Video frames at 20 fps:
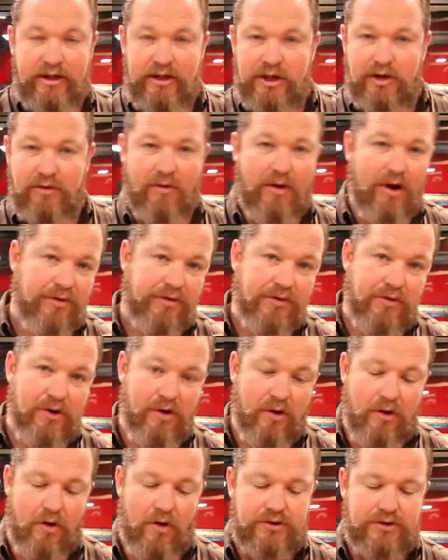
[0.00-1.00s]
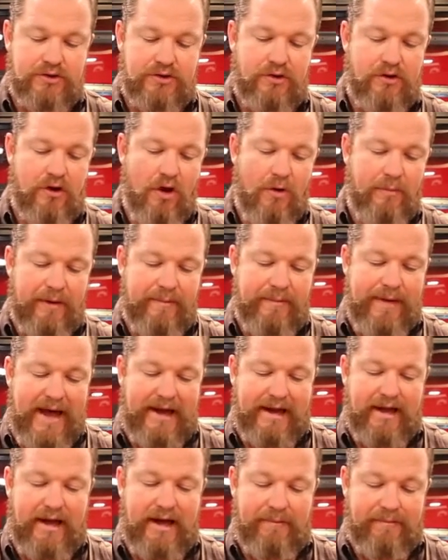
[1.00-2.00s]
You run it through your holster, open it
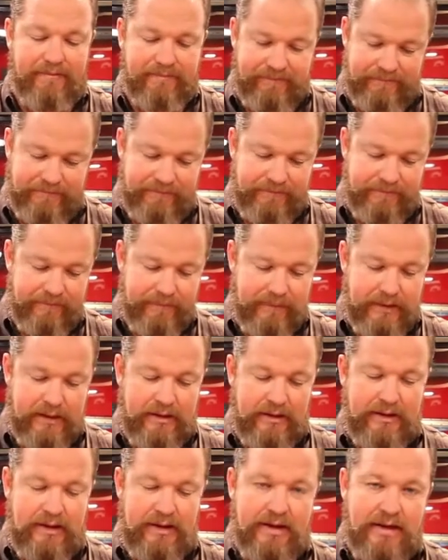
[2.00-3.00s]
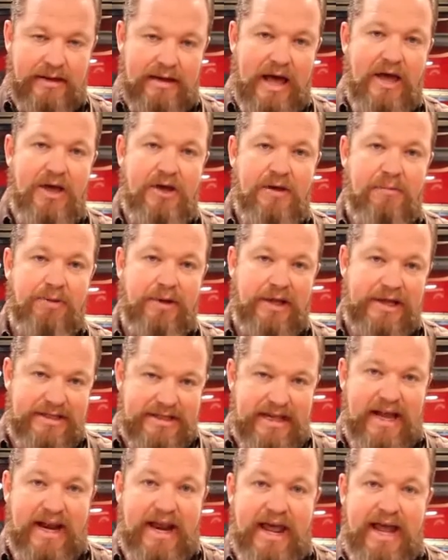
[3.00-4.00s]
back up. Now you can place
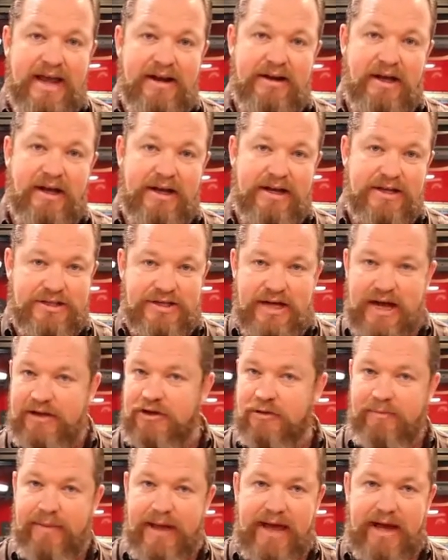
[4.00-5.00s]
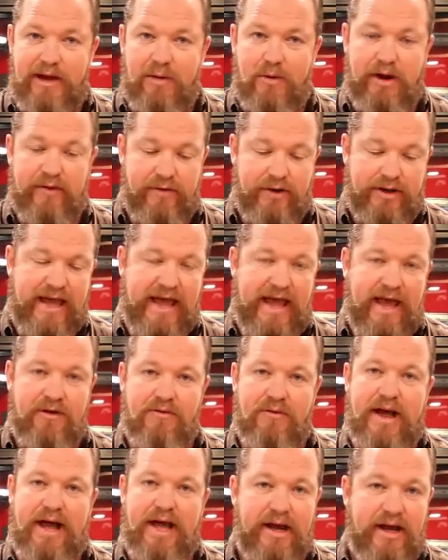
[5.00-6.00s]
that handgun inside your bag or whatever cant,
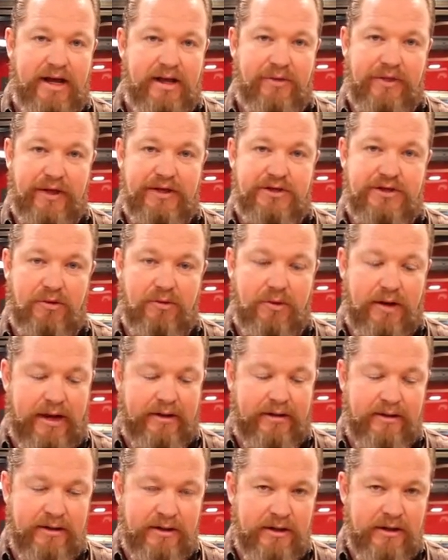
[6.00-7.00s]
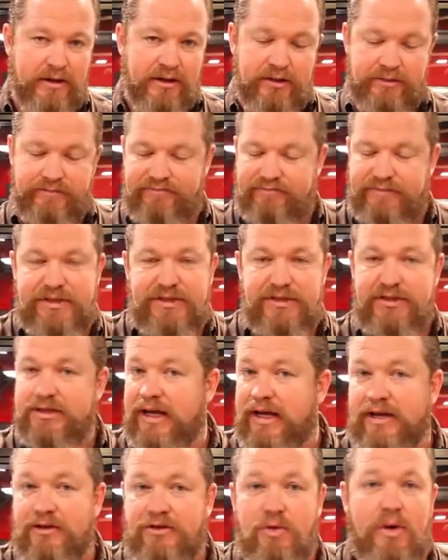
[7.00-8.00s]
ride height things you want. This is
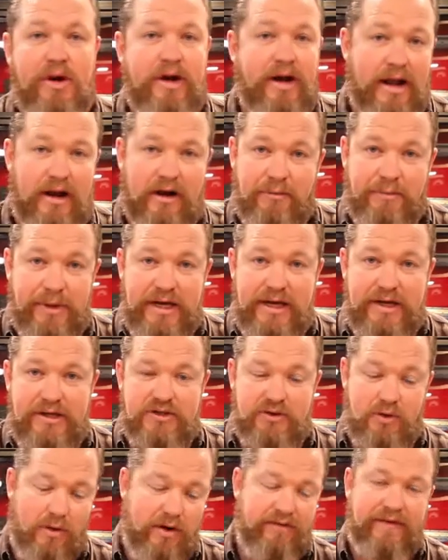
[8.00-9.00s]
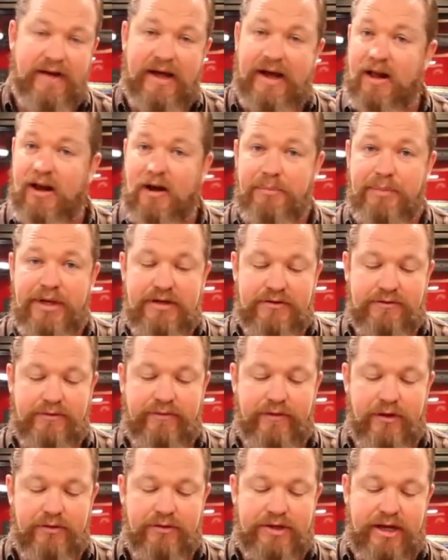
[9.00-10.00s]
like a $20 piece, $25 piece from
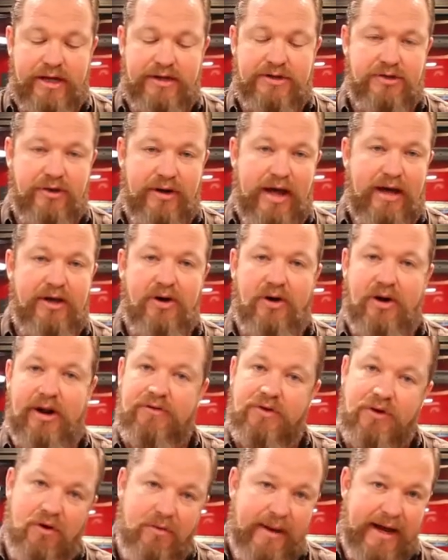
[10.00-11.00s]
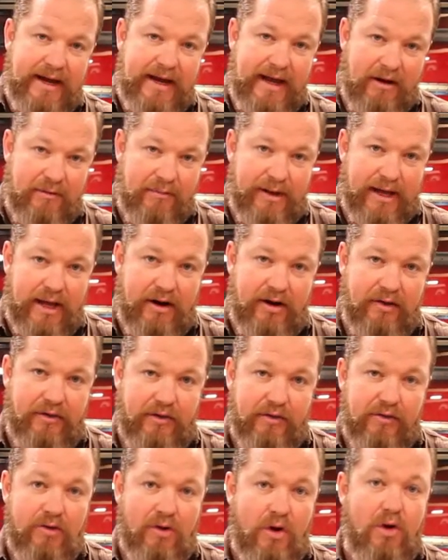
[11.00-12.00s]
Vertx, so now you don't have to go back out and buy
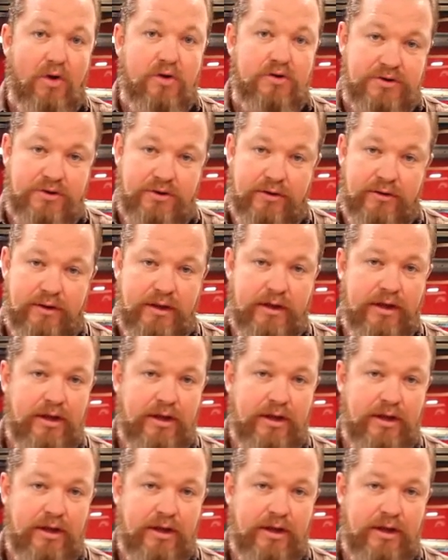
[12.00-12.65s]
another holster.